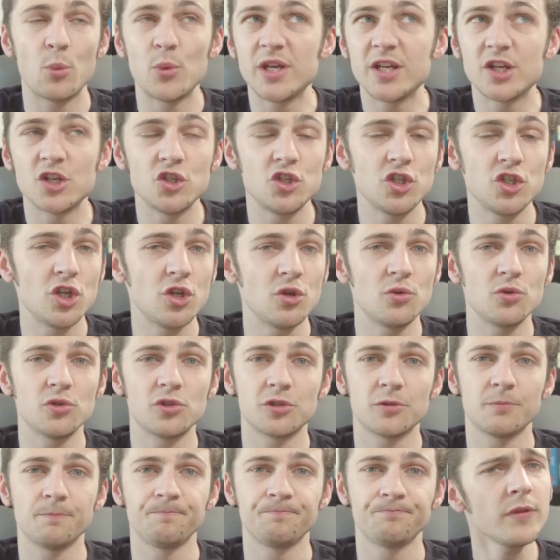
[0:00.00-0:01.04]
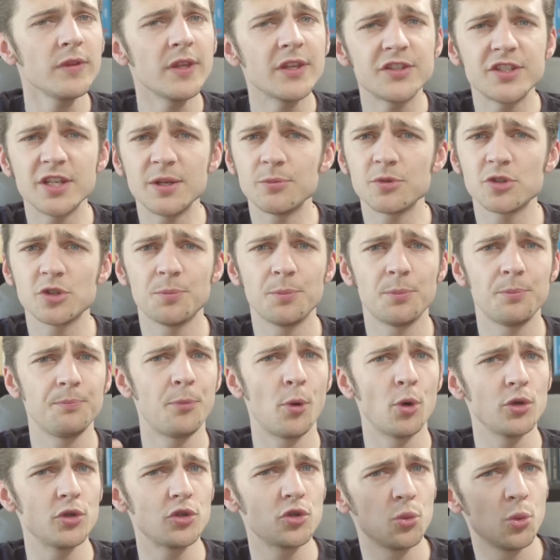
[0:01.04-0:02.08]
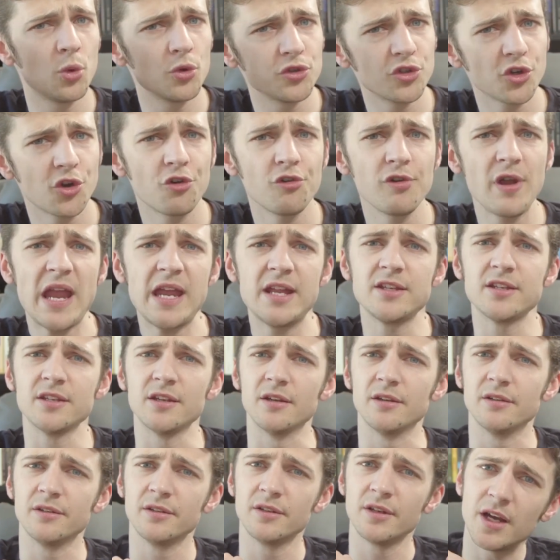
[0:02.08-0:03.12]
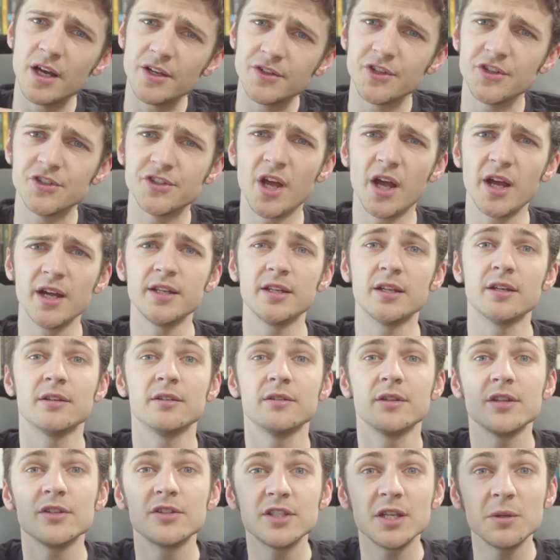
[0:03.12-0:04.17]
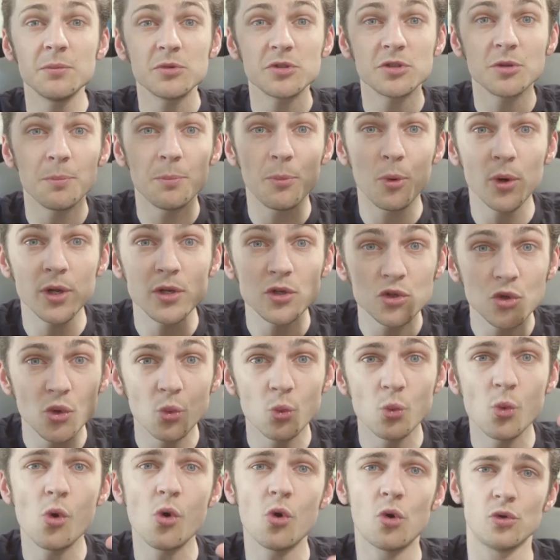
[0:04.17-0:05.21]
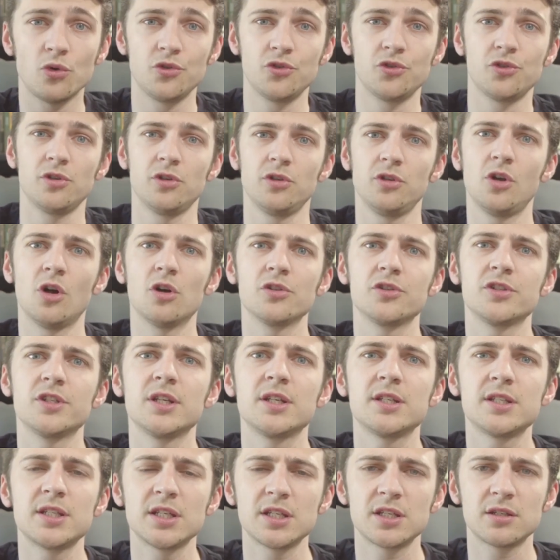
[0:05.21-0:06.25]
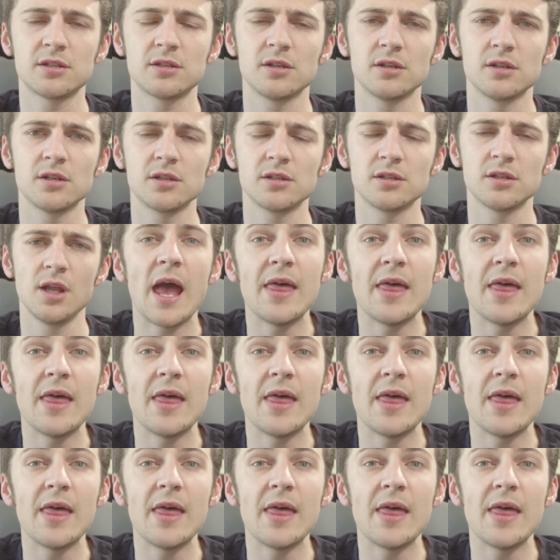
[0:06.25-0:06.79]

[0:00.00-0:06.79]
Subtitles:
we can use that seems to point towards a creator, a designer, that seems to point towards God's existence.